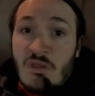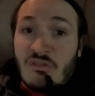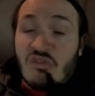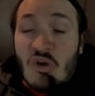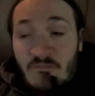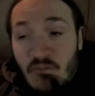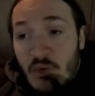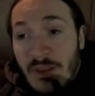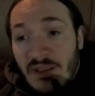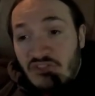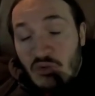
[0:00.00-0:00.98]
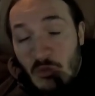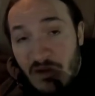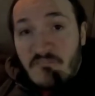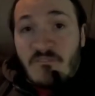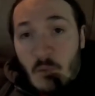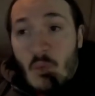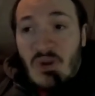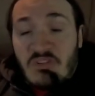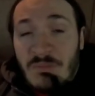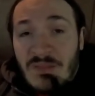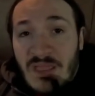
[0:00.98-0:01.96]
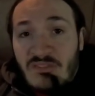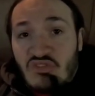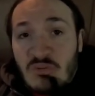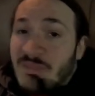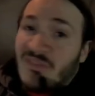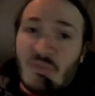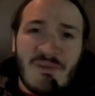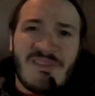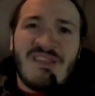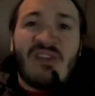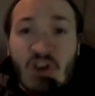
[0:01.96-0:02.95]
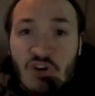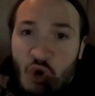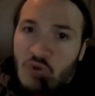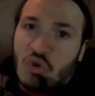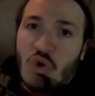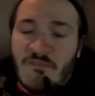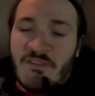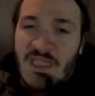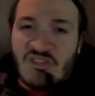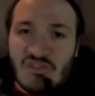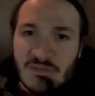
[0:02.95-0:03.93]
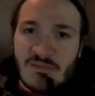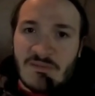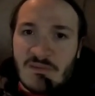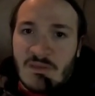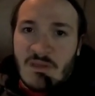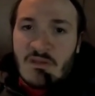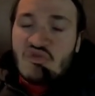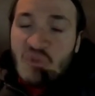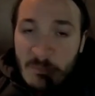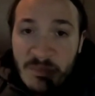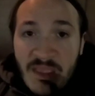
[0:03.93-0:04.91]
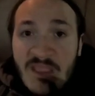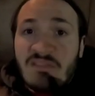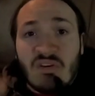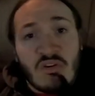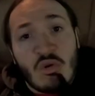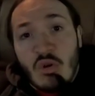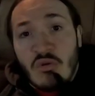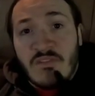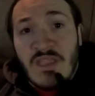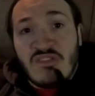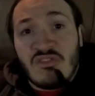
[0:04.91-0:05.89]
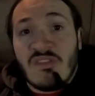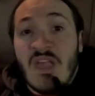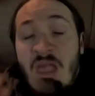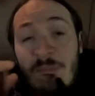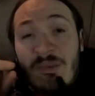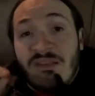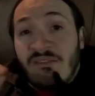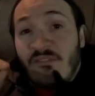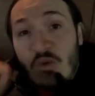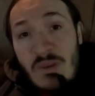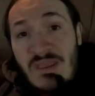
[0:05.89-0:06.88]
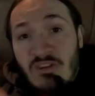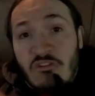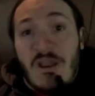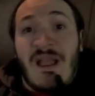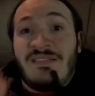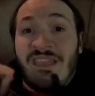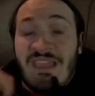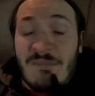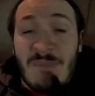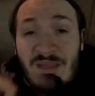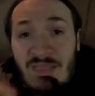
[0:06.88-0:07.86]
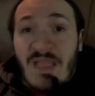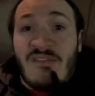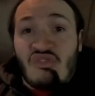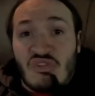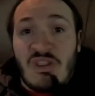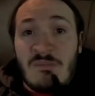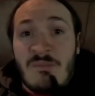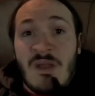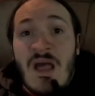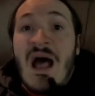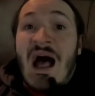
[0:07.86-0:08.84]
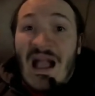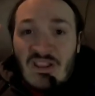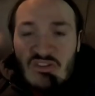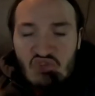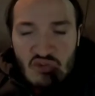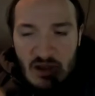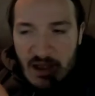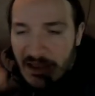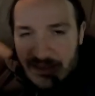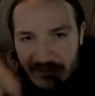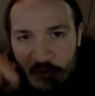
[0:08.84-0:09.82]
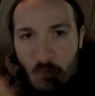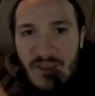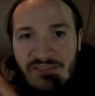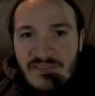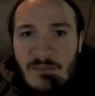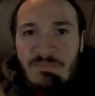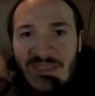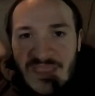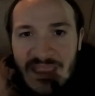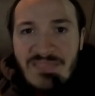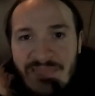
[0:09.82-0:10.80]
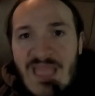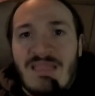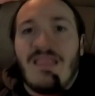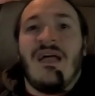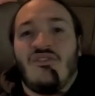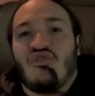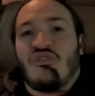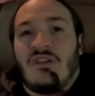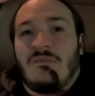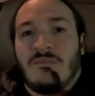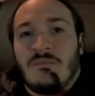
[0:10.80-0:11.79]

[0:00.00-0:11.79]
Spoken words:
So if you actually watch my live stream, that's why I say turn on notifications. Drop a like, turn on notifications. Because if you interact in my live stream, I give away something in that live stream.